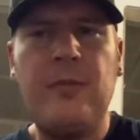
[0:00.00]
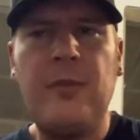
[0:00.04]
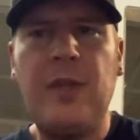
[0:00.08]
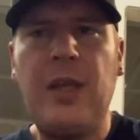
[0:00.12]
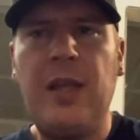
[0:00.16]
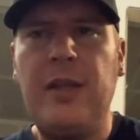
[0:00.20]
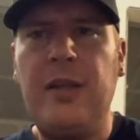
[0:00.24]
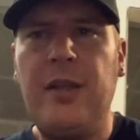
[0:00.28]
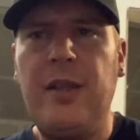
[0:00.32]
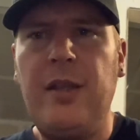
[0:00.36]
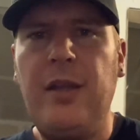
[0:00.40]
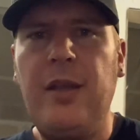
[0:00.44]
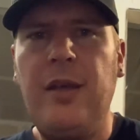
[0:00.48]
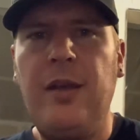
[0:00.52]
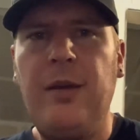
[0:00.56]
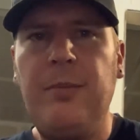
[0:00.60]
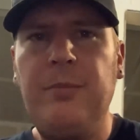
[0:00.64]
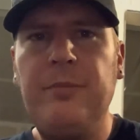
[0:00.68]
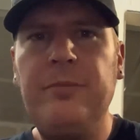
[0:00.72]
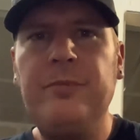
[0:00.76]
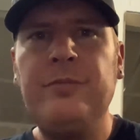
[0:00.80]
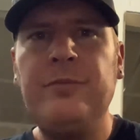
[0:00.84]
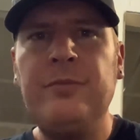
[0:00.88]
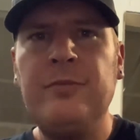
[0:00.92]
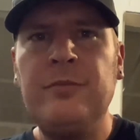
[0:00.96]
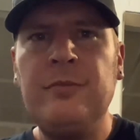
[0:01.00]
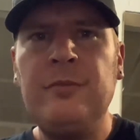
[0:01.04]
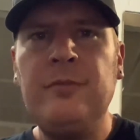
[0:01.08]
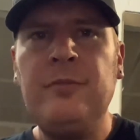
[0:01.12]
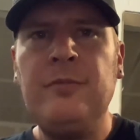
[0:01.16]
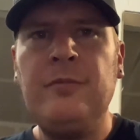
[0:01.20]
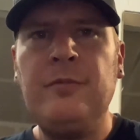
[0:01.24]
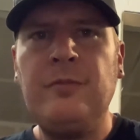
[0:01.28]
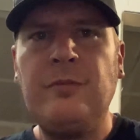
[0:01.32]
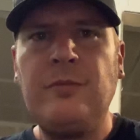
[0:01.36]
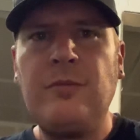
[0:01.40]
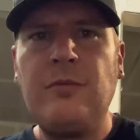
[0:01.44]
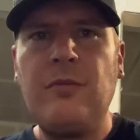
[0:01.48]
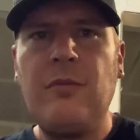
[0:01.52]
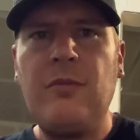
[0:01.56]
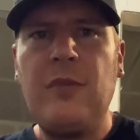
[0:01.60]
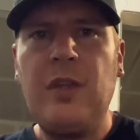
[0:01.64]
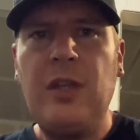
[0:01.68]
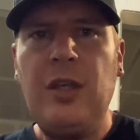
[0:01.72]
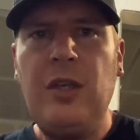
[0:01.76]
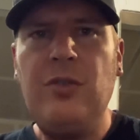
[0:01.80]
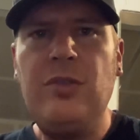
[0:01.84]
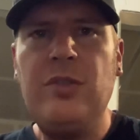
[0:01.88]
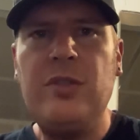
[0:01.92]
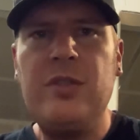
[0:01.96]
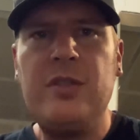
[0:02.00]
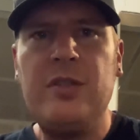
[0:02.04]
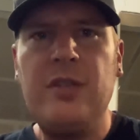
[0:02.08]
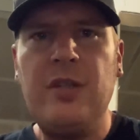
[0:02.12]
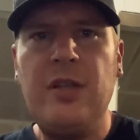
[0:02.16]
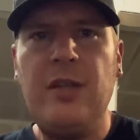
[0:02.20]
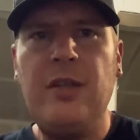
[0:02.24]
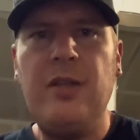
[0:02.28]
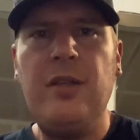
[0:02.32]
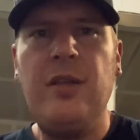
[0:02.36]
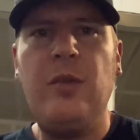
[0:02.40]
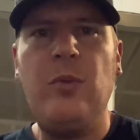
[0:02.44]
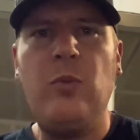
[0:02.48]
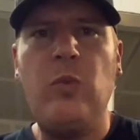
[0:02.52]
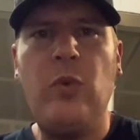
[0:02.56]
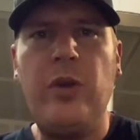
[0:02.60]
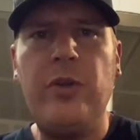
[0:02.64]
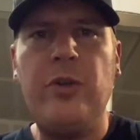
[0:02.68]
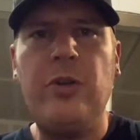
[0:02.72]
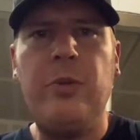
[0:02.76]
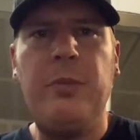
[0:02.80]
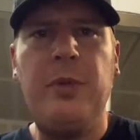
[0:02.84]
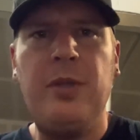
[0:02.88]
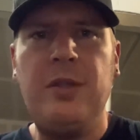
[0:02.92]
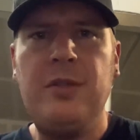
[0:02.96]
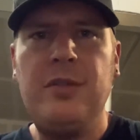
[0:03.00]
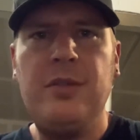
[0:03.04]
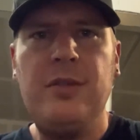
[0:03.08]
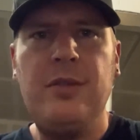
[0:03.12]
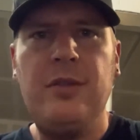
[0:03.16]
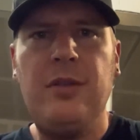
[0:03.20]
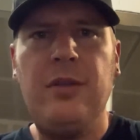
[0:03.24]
And then you just sit in wonderment